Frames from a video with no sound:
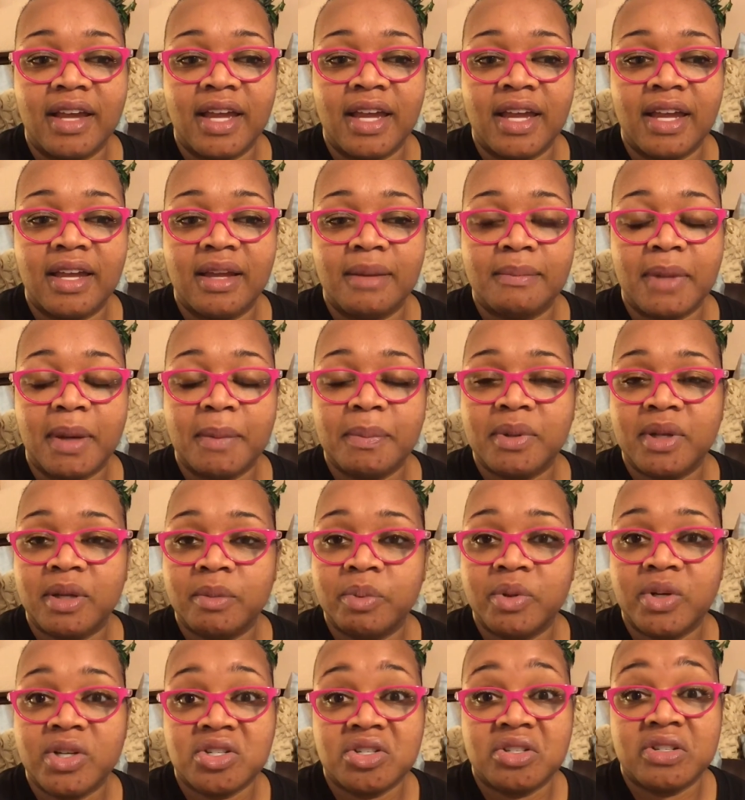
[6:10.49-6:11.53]
And my blood
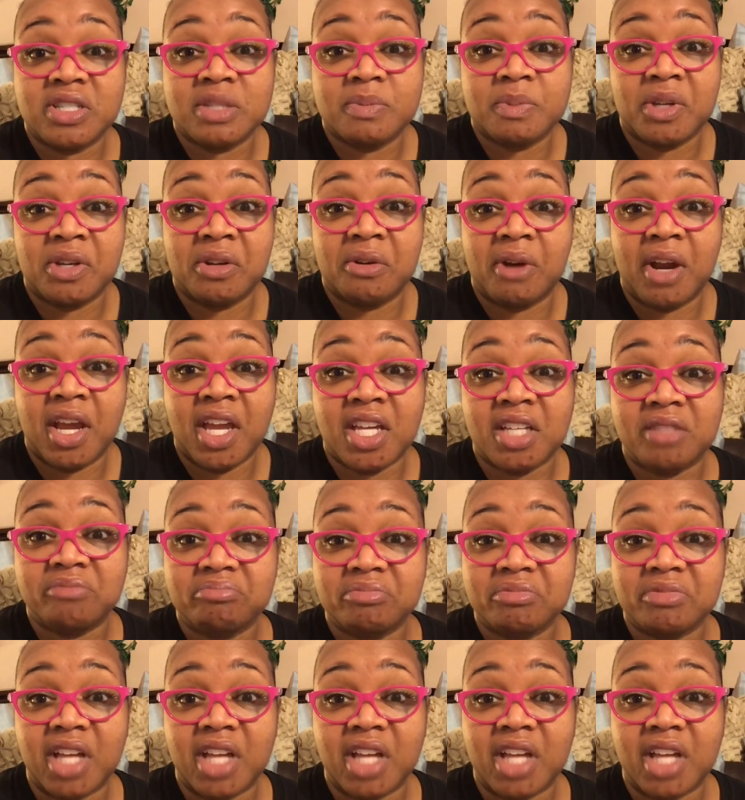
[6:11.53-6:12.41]
pressure has been great,